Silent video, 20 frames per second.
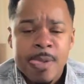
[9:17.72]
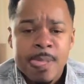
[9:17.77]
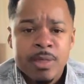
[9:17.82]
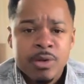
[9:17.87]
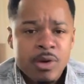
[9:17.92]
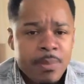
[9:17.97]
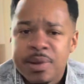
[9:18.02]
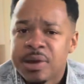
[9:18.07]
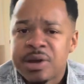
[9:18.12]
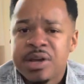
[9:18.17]

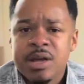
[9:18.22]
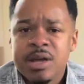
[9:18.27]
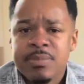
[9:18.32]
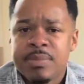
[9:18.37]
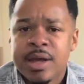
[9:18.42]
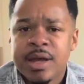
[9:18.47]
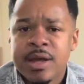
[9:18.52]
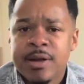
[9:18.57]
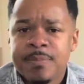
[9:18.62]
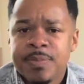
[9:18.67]
Don't be a good
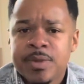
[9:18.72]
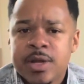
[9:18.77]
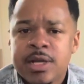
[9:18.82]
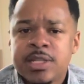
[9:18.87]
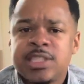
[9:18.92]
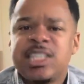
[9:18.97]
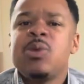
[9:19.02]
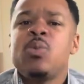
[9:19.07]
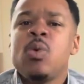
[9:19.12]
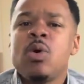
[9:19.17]
man.
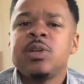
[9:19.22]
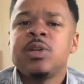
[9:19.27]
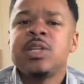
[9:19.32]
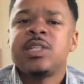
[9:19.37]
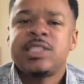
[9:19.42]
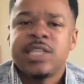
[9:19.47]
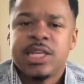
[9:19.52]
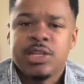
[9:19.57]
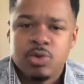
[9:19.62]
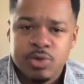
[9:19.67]
She wanna
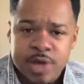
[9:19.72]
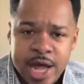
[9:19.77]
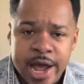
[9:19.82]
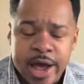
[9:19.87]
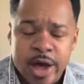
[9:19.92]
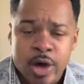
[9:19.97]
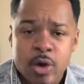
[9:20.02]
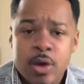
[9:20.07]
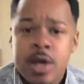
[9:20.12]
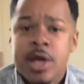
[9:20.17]
see you
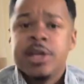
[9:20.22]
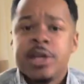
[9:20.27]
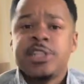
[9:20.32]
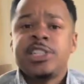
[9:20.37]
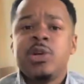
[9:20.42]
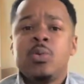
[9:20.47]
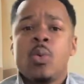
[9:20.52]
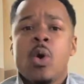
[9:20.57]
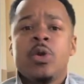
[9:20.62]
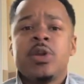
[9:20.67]
down.
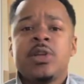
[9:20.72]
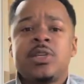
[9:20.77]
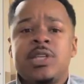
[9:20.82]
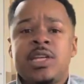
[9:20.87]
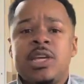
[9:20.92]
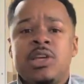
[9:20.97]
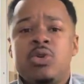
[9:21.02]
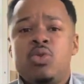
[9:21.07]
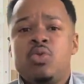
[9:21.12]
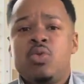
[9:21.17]
She wanna
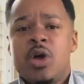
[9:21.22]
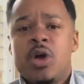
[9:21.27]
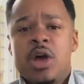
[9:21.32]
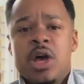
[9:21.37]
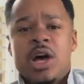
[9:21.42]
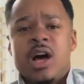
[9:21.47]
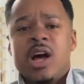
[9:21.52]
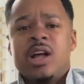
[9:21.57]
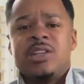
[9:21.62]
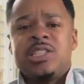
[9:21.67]
see you
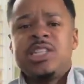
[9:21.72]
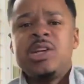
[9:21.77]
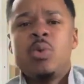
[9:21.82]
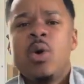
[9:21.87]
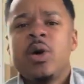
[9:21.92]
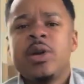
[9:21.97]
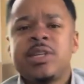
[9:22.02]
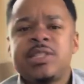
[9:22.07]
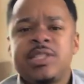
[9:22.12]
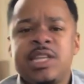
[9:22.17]
she
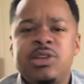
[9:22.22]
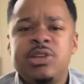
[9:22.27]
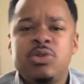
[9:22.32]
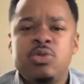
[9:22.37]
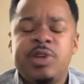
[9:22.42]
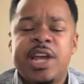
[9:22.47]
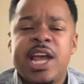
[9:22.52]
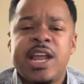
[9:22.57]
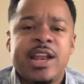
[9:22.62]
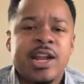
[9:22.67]
wanna see you
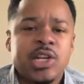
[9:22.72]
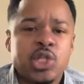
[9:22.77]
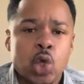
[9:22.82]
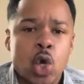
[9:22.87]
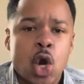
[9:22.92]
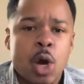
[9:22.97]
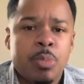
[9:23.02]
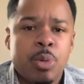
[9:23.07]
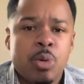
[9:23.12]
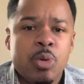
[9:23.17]
getting in
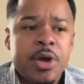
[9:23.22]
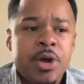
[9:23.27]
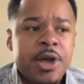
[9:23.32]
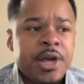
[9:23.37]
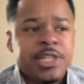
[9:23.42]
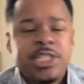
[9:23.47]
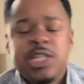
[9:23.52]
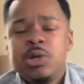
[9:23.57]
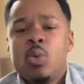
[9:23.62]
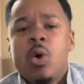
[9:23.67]
trouble.
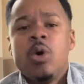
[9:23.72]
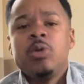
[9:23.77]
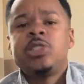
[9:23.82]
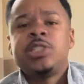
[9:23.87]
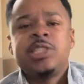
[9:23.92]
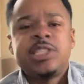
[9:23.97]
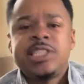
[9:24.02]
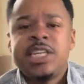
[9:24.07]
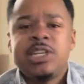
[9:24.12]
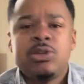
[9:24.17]
She wants
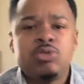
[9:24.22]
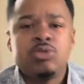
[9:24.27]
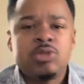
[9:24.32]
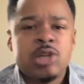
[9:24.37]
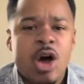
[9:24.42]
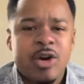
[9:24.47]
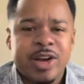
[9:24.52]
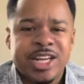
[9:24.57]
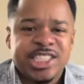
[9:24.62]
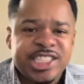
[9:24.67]
to see you
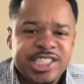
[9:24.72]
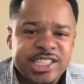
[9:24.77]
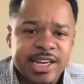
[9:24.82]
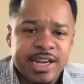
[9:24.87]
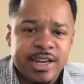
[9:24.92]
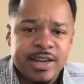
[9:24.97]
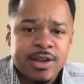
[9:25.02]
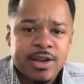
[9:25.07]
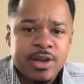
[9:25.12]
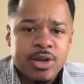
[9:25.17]
talking
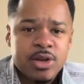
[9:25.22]
shit.